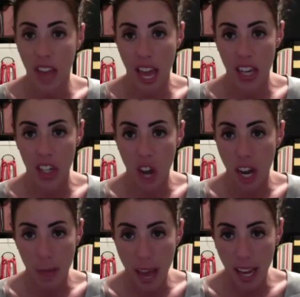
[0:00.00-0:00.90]
and
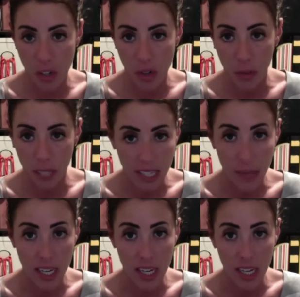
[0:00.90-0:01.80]
Johnny Mac as a
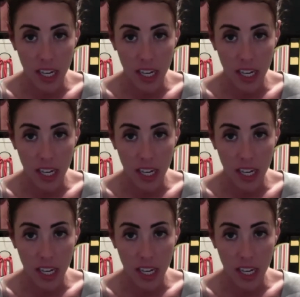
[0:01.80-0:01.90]
replacement?